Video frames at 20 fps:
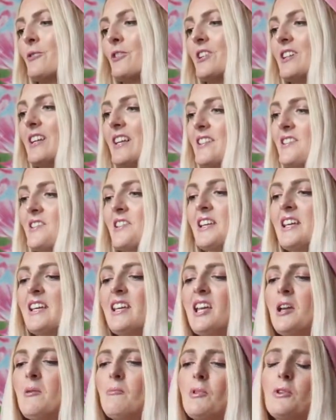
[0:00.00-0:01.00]
for
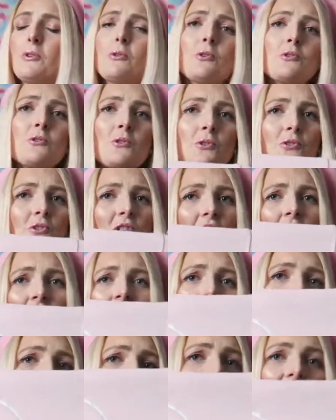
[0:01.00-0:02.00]
Disney but also
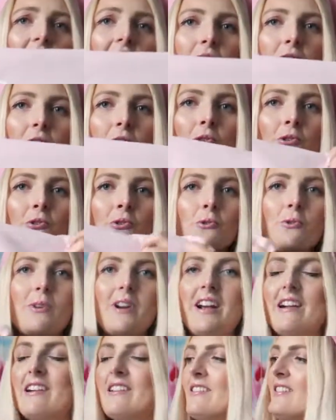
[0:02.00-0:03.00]
just in general to
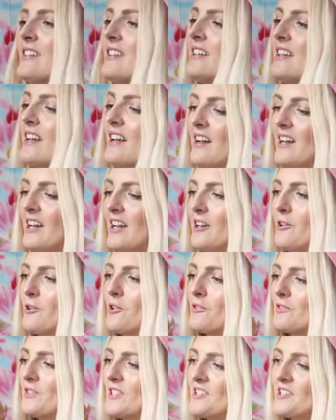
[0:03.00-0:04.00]
wear. I
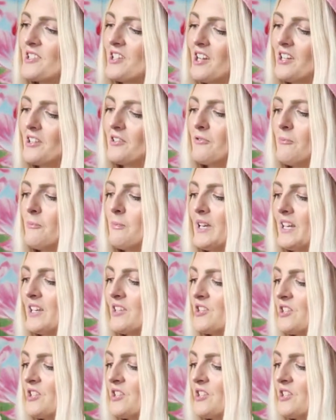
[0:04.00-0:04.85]
love this kind of pink